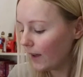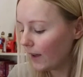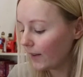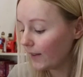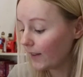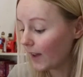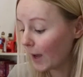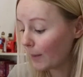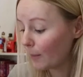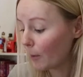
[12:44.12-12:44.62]

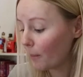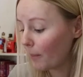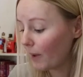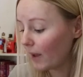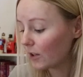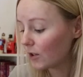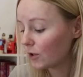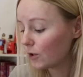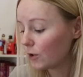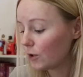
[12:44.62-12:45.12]
Yeah, I'm on
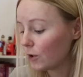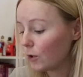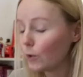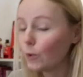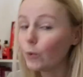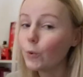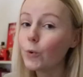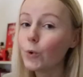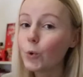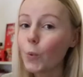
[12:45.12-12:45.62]
page
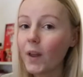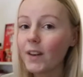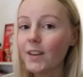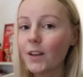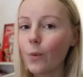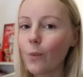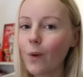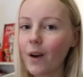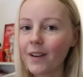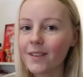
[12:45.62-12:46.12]

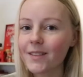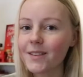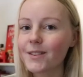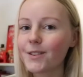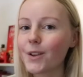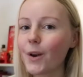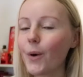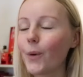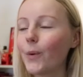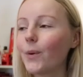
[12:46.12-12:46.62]
221,
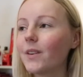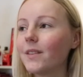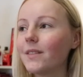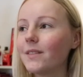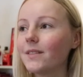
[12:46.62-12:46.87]
so